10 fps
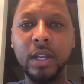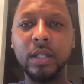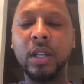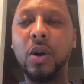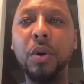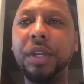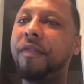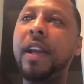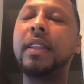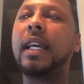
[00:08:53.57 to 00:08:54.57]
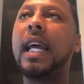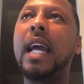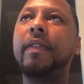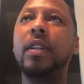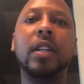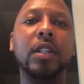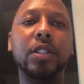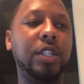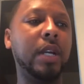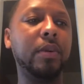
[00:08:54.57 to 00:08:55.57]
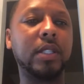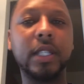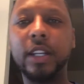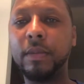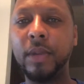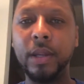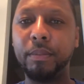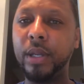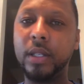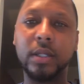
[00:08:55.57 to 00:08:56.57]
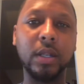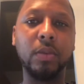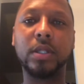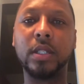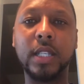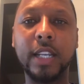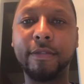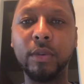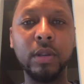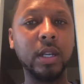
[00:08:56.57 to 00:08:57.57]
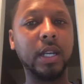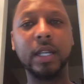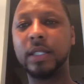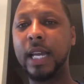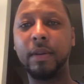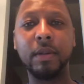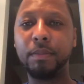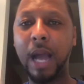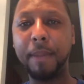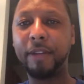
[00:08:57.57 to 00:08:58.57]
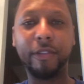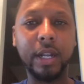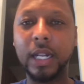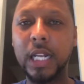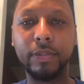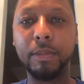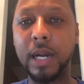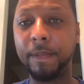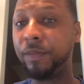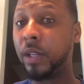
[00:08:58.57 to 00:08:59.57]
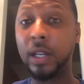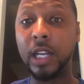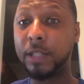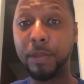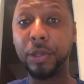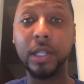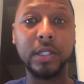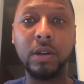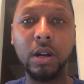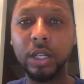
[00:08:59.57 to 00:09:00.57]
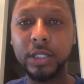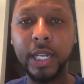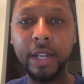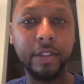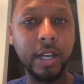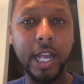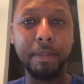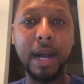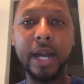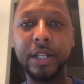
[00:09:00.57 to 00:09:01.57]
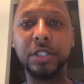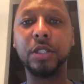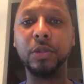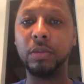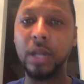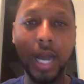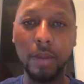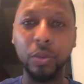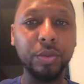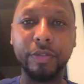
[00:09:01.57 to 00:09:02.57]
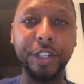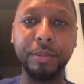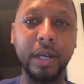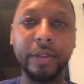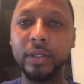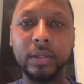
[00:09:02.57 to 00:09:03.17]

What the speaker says: The only faith that I have in Jarrett Stidham being somewhat successful is that, I'll be frank and honest with everybody, his birthday is on August 8th, and mine is too. I'm rooting for you, brother.